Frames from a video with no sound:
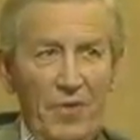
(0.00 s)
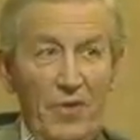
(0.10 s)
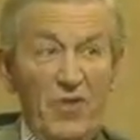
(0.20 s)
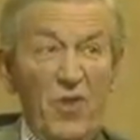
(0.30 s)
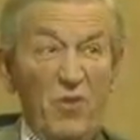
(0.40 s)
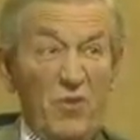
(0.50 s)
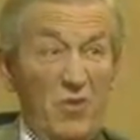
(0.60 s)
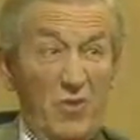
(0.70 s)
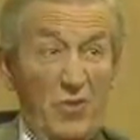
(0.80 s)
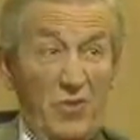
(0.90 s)
It's not
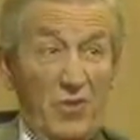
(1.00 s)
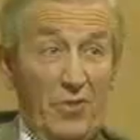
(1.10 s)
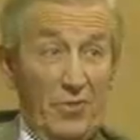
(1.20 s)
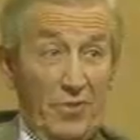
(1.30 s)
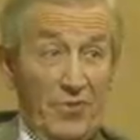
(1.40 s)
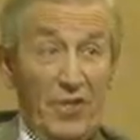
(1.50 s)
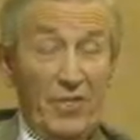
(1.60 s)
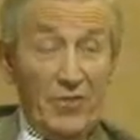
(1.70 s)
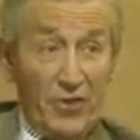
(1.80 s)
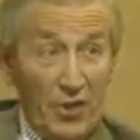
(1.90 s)
the
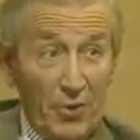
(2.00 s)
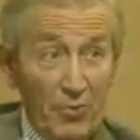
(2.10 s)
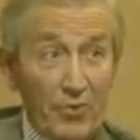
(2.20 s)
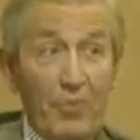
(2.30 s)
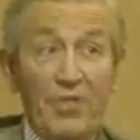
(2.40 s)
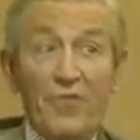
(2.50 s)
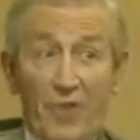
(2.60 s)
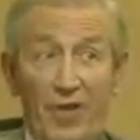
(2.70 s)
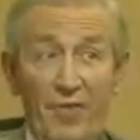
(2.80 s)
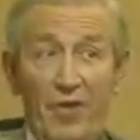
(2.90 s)
sentence he used, but
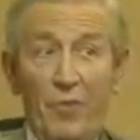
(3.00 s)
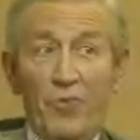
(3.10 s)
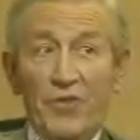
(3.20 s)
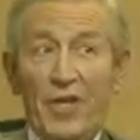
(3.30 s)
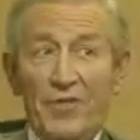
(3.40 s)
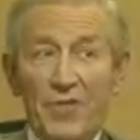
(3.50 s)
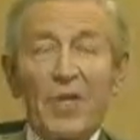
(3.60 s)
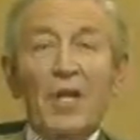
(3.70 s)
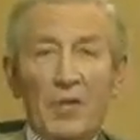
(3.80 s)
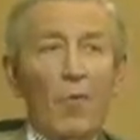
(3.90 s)
it's very, very
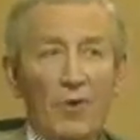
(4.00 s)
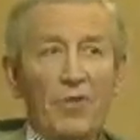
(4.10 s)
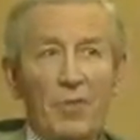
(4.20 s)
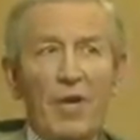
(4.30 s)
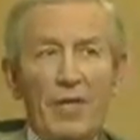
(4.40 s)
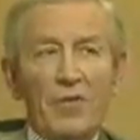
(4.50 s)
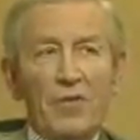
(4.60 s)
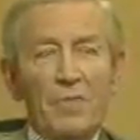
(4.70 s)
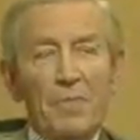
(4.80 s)
precise what he meant.